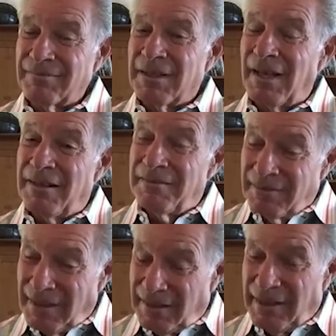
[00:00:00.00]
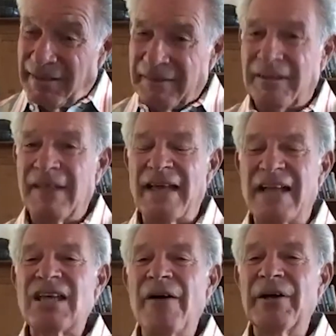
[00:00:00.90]
And that's
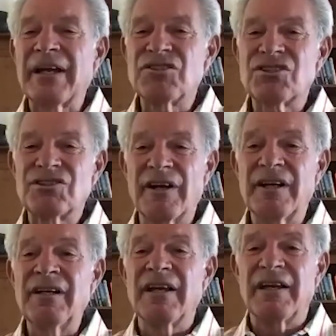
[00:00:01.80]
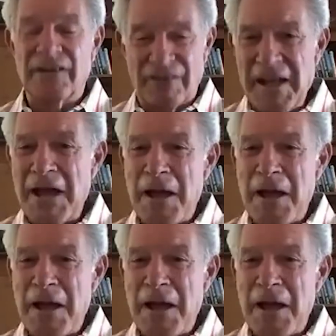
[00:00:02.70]
how I got started. Here I am.